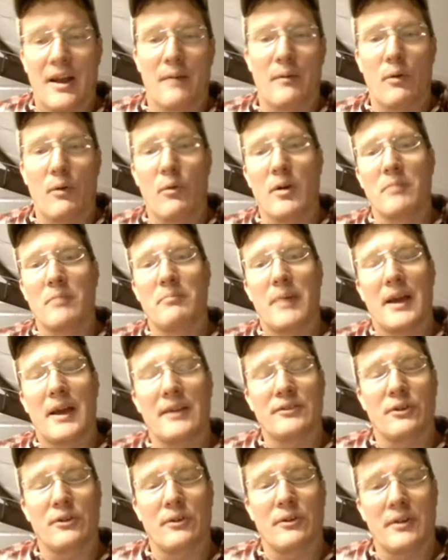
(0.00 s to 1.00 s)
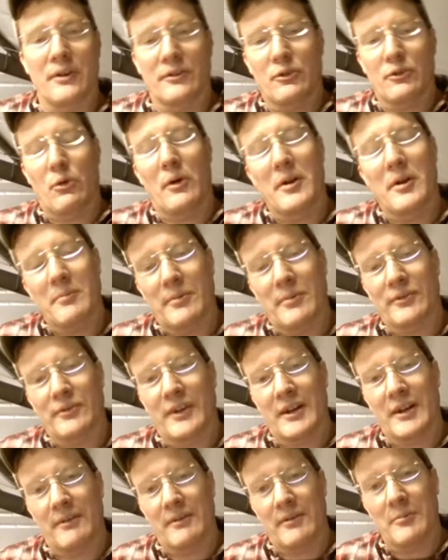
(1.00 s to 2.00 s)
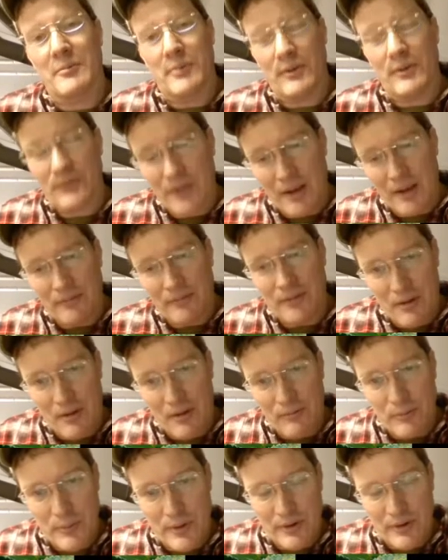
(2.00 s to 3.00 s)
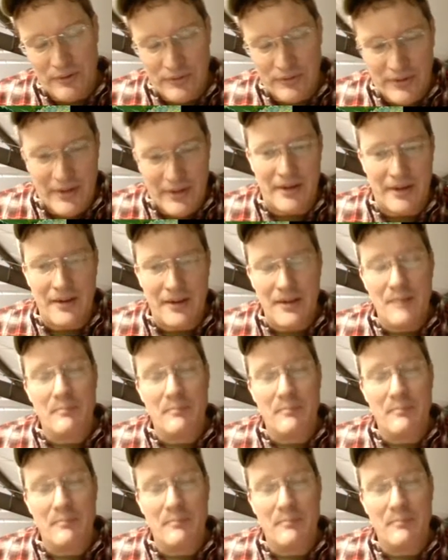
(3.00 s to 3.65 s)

Now, my one bad joke, 20% of our inputs have to come from New York State.